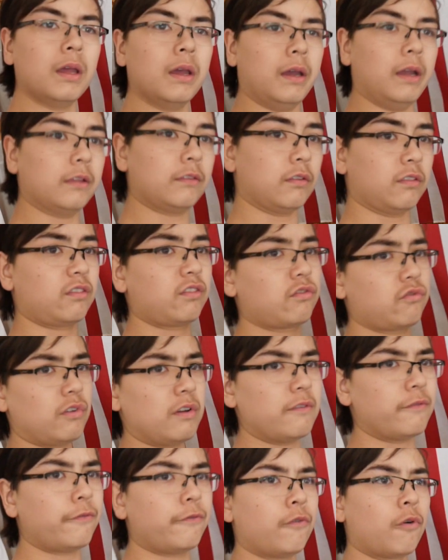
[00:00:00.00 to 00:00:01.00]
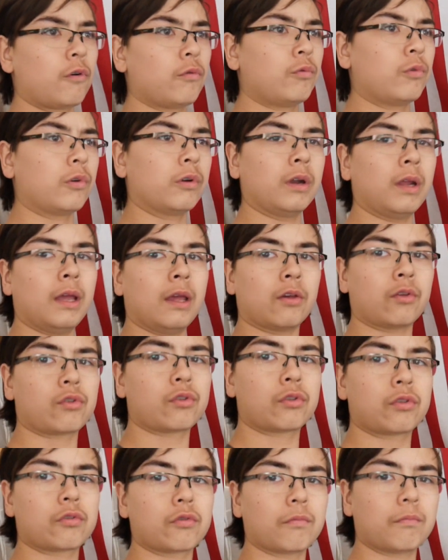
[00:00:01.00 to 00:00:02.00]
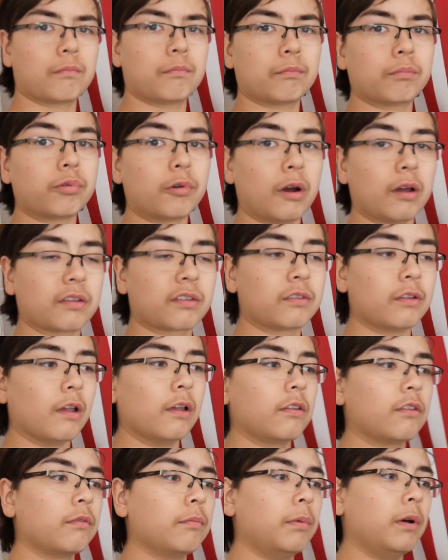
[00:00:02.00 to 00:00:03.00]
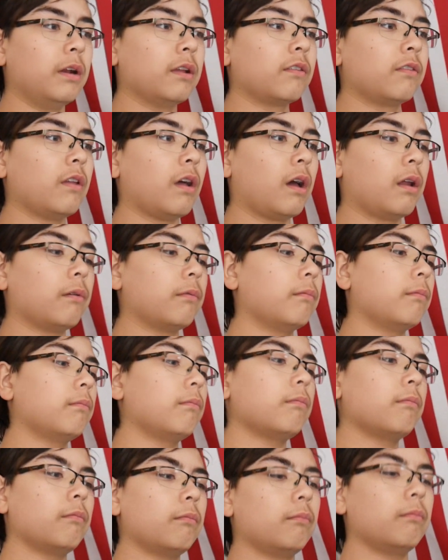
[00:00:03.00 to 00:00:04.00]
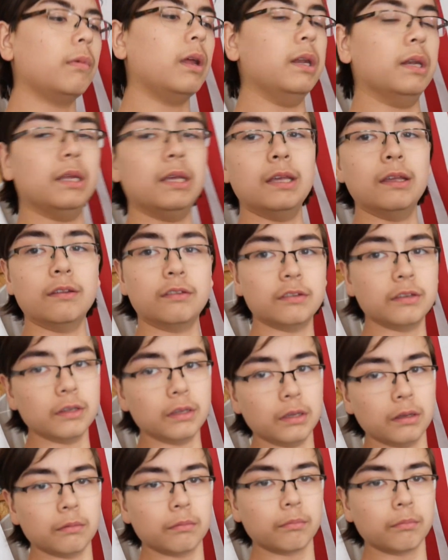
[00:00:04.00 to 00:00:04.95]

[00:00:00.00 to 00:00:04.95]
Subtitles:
It's a straightforward-ish process, but it's not an easy